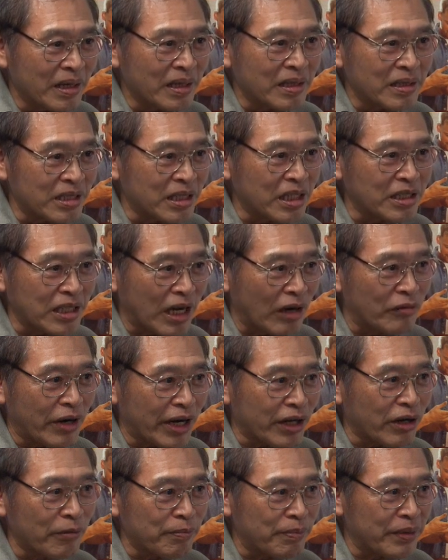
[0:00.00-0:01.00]
since our
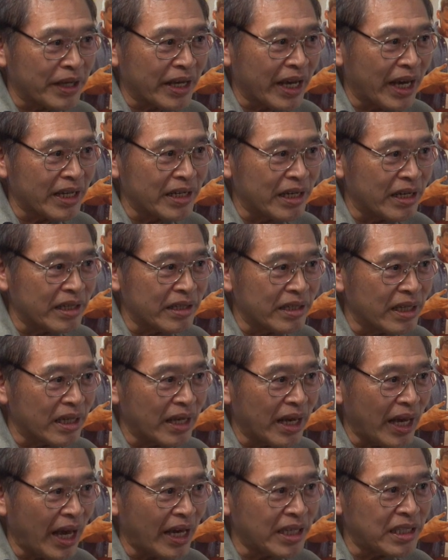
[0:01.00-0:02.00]
record began in
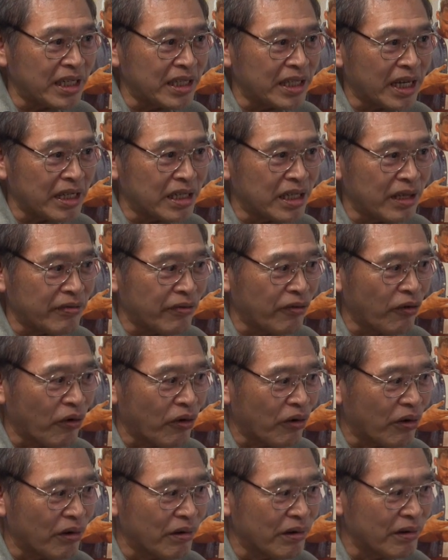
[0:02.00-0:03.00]

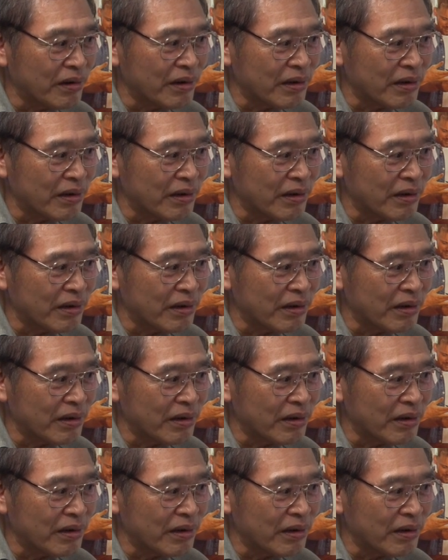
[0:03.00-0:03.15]
1884.